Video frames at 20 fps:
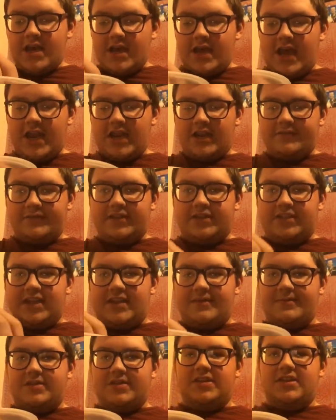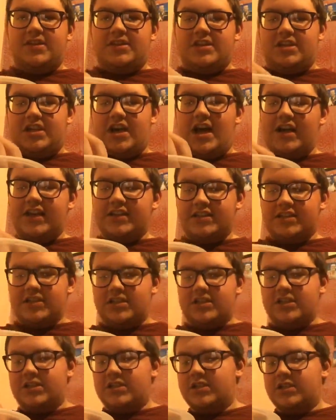any of the teams in the
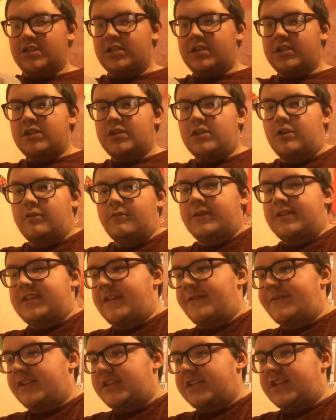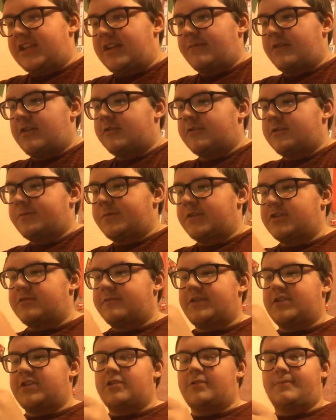chat, or whichever team corresponds to
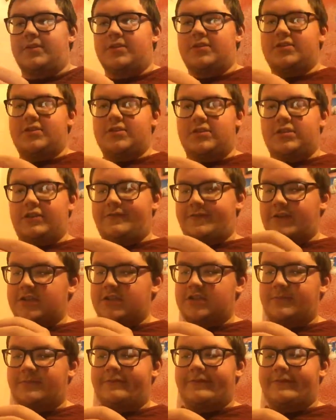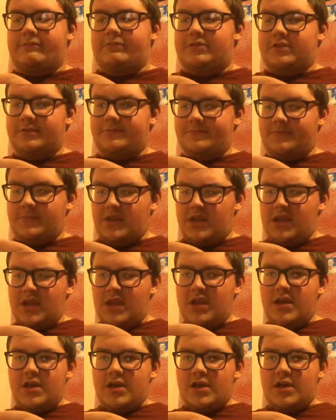which number. So the first number out.
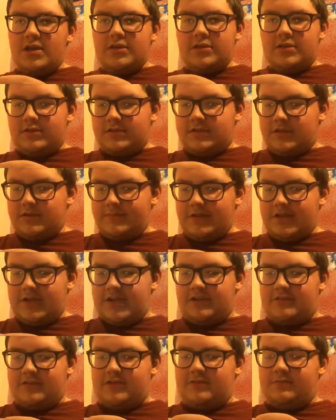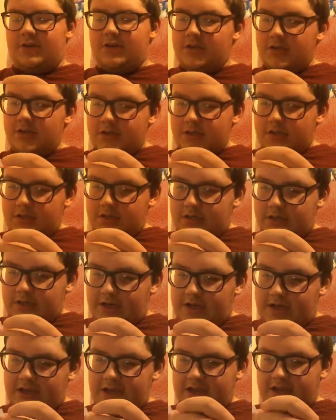So it's going to be an interesting one.
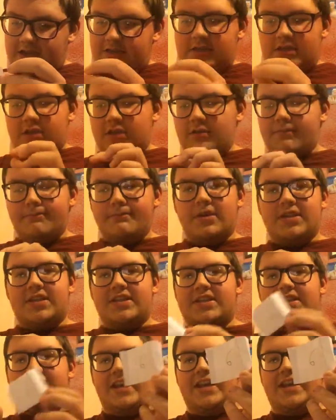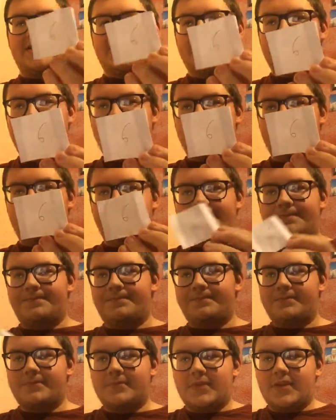That is number 6.
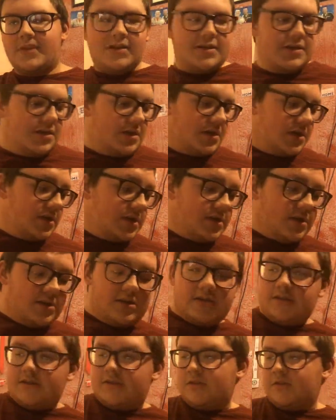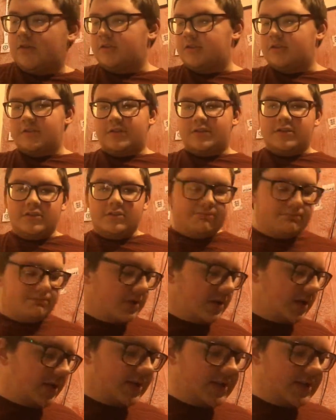So number